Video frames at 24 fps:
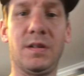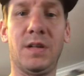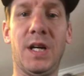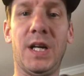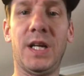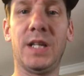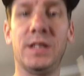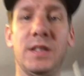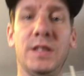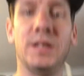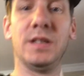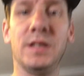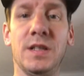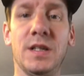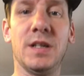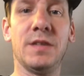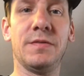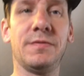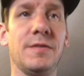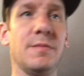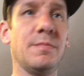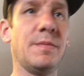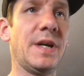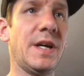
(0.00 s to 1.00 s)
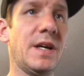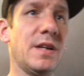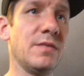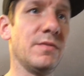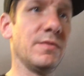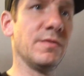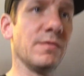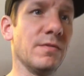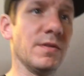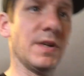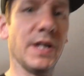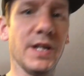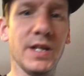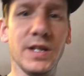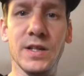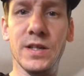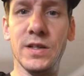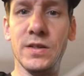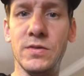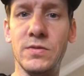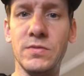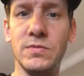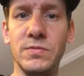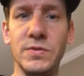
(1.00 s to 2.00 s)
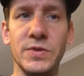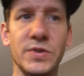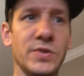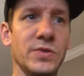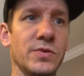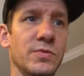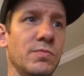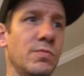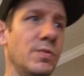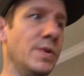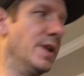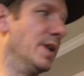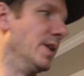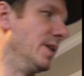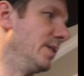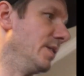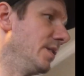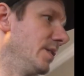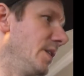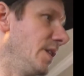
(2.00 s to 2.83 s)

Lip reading: oddly enough, I'm out of oregano, which is weird.